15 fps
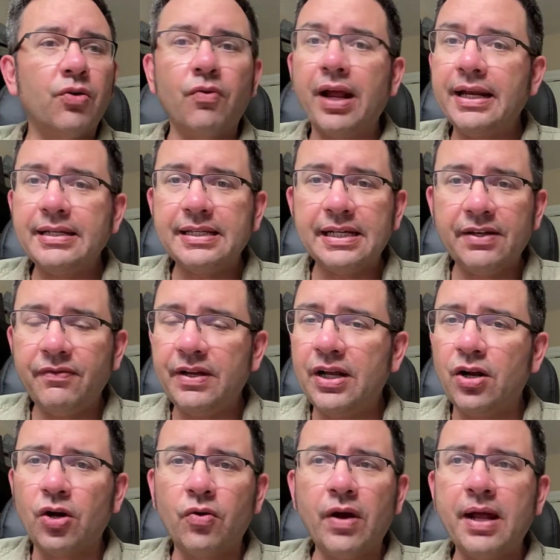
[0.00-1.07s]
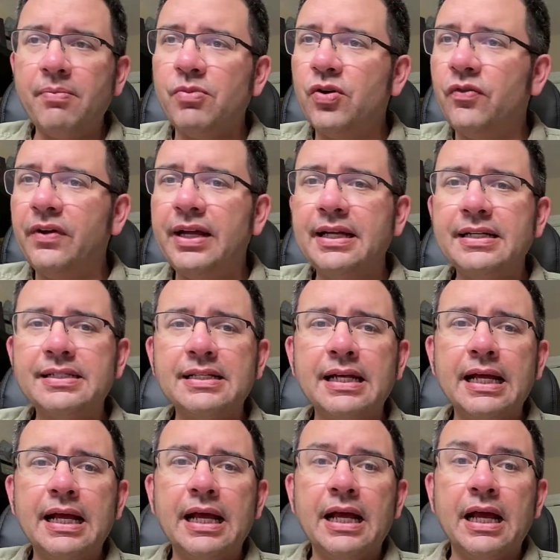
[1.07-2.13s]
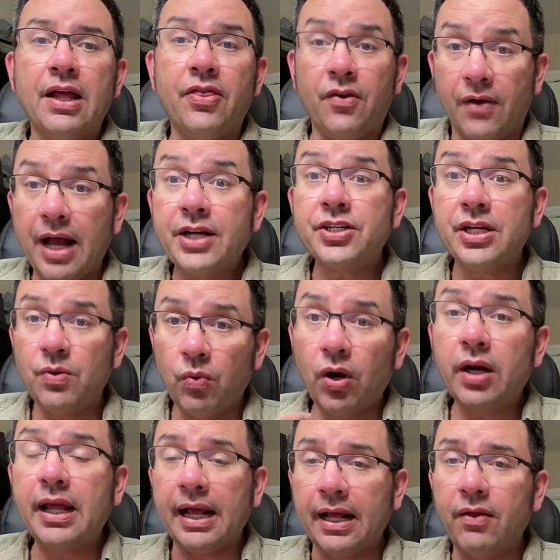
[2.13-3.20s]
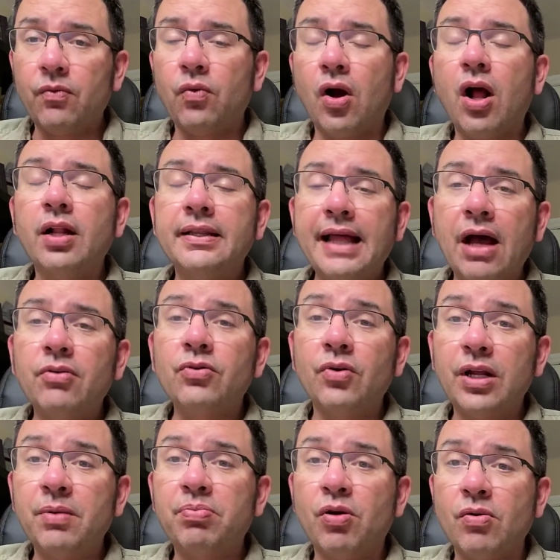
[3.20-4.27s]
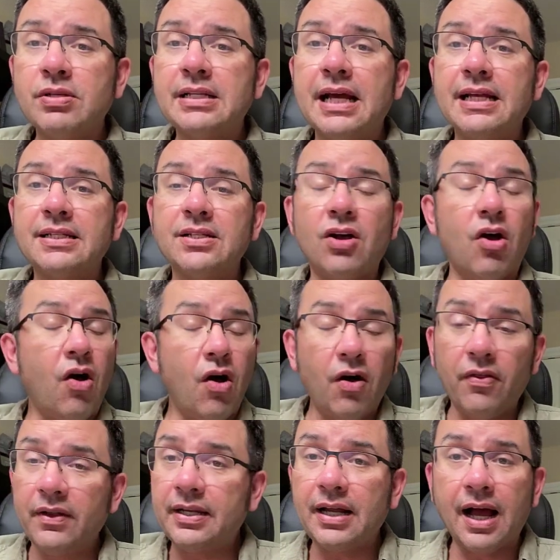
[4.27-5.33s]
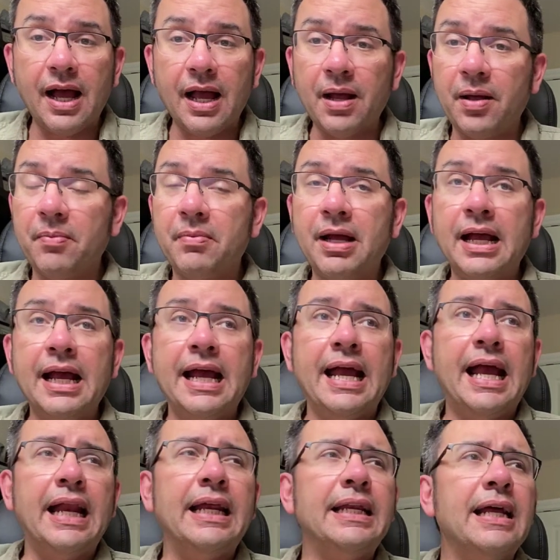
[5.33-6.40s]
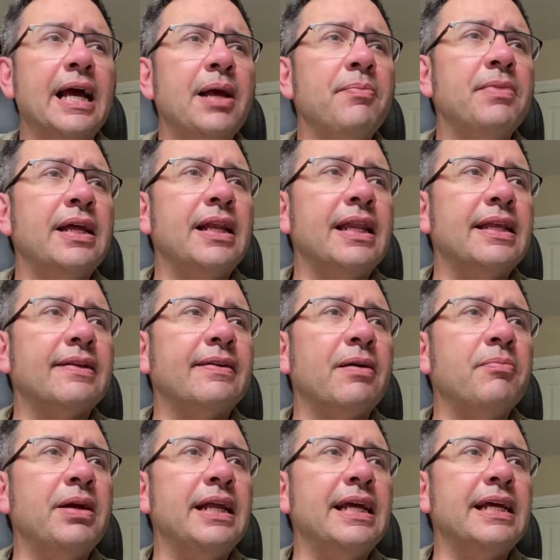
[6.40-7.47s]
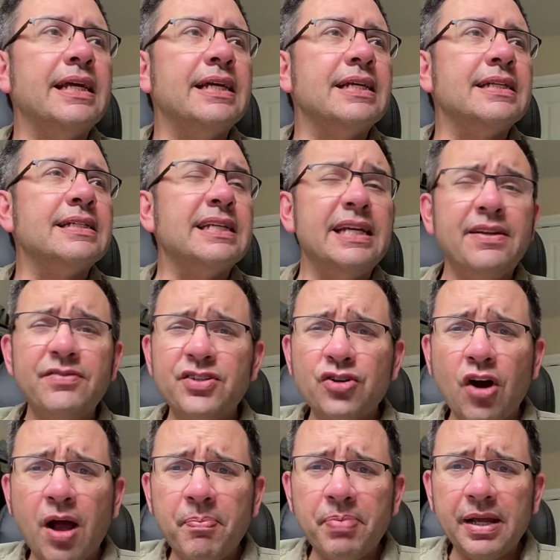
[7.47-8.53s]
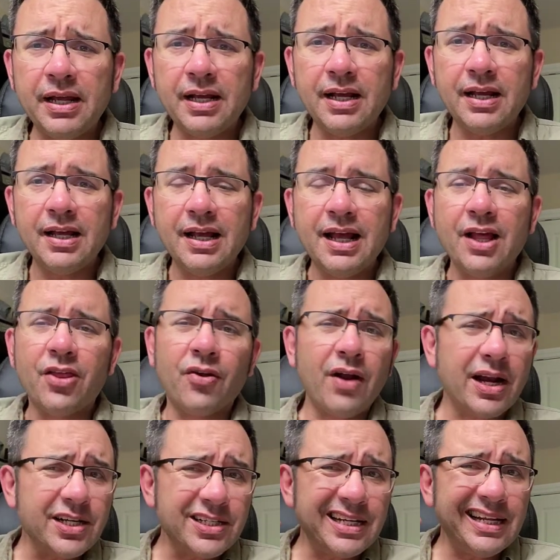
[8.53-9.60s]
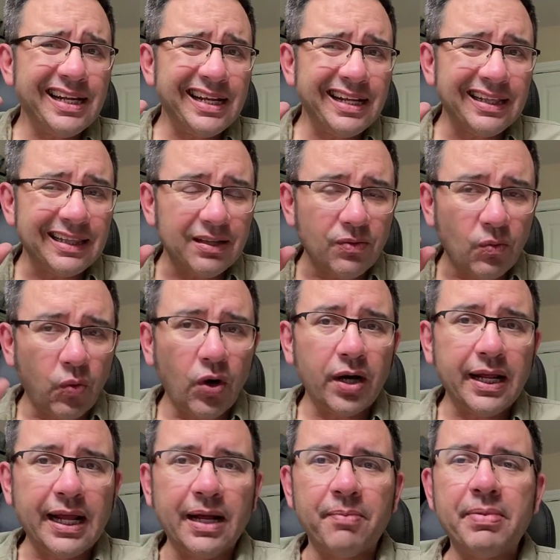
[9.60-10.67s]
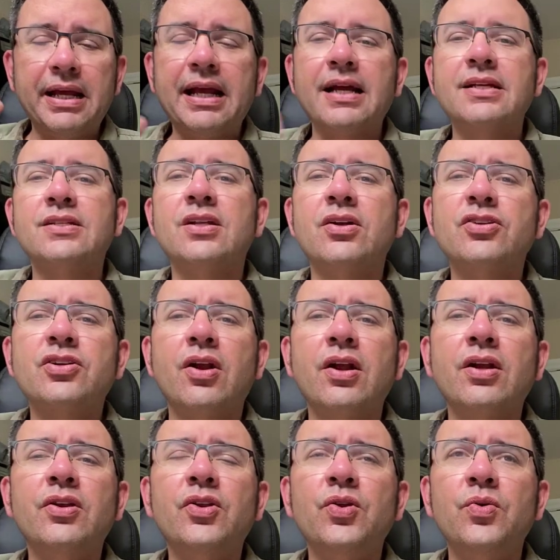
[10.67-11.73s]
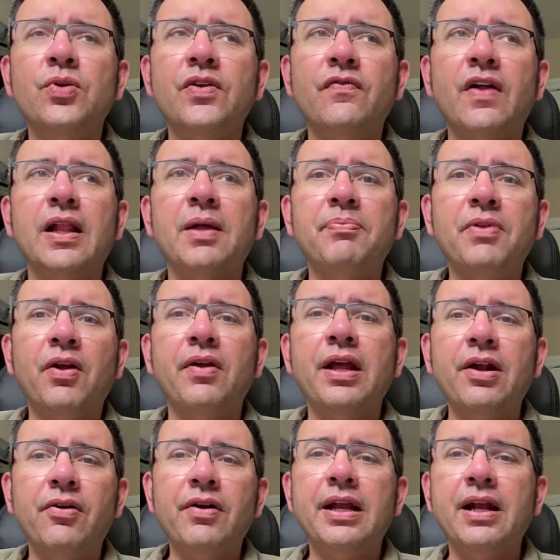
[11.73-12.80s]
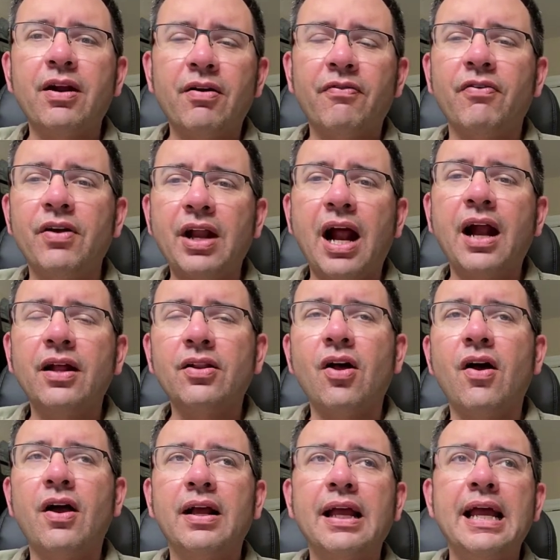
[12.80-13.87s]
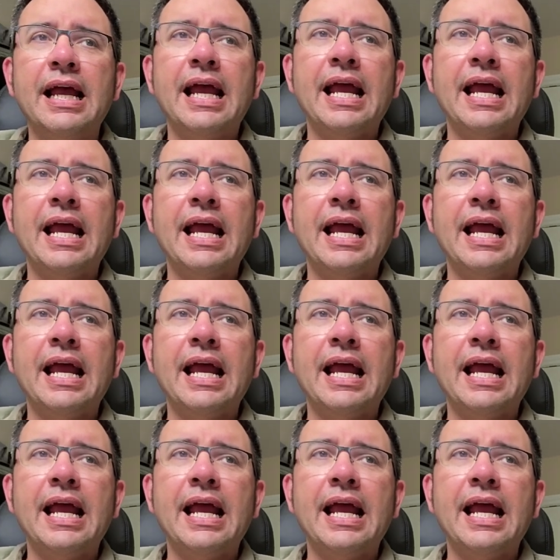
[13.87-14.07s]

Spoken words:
great TV or great movies, they're actually working. We're all downloading process all the time. Anytime that somebody is eavesdropping, they're actually working because they're starting to develop their inner ear for dialogue.